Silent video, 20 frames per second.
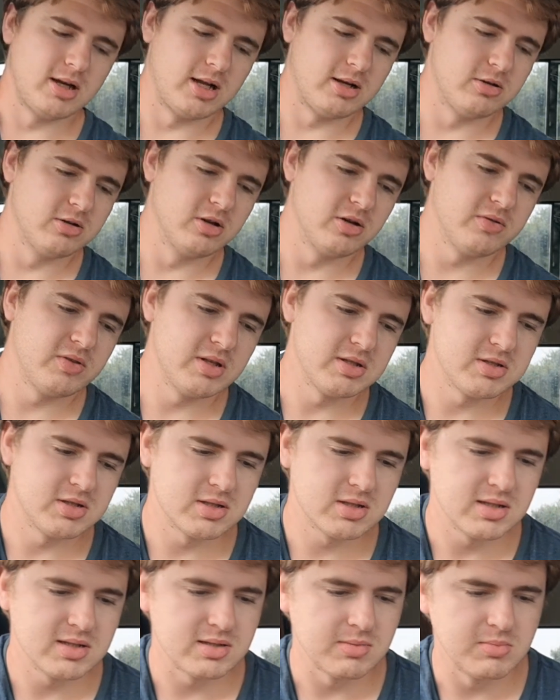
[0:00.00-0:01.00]
I don't know if that's
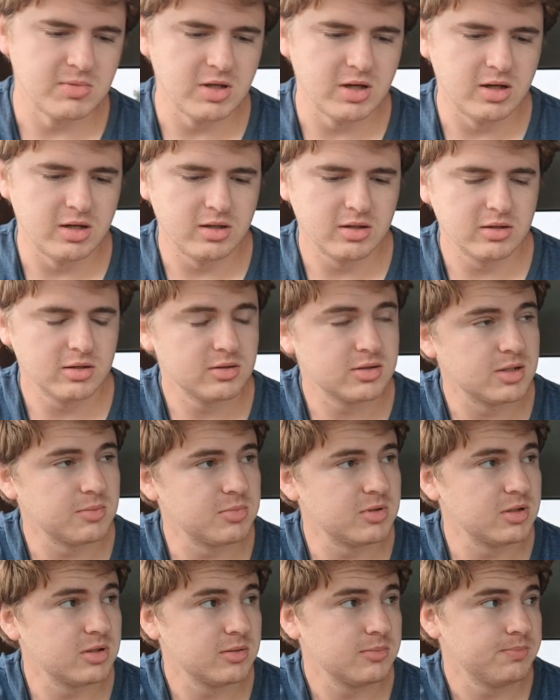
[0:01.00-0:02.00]
just because I'm young or
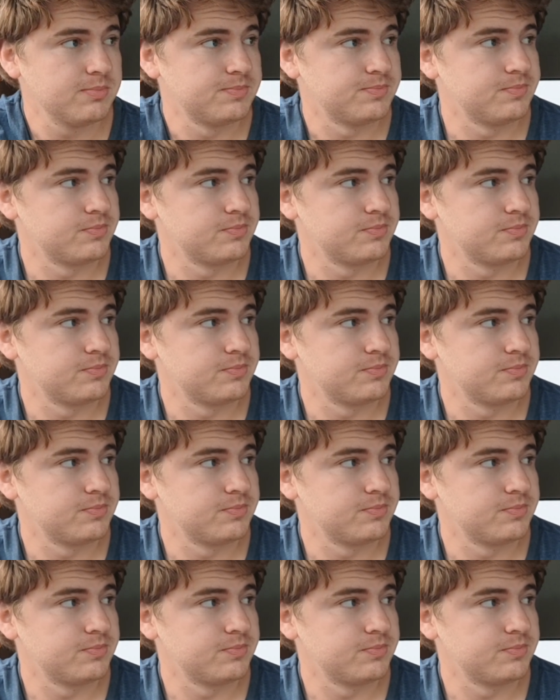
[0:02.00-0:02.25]
something.